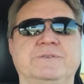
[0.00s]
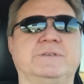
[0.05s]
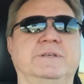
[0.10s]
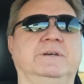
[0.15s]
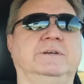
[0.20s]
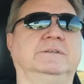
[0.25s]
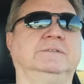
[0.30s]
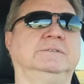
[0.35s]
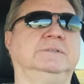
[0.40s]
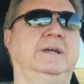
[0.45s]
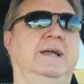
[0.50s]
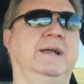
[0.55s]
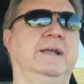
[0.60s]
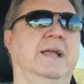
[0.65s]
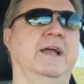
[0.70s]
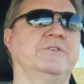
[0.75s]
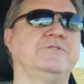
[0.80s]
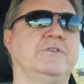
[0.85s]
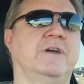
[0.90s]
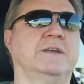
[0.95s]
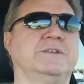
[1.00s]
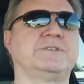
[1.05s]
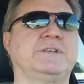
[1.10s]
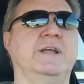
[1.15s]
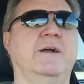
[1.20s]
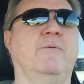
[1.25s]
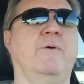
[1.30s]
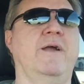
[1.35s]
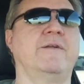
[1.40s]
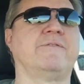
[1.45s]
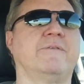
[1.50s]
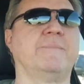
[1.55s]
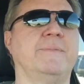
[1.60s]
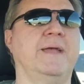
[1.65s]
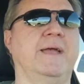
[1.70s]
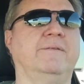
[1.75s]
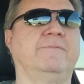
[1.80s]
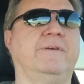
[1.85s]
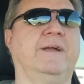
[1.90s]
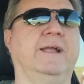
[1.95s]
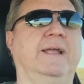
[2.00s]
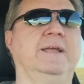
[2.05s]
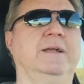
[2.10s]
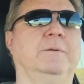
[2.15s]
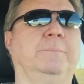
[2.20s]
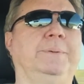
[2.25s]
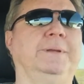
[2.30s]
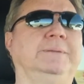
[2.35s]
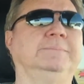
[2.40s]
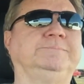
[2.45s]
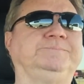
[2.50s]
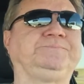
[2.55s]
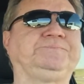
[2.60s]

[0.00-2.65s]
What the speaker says: so I try to stay away from that if I can help it.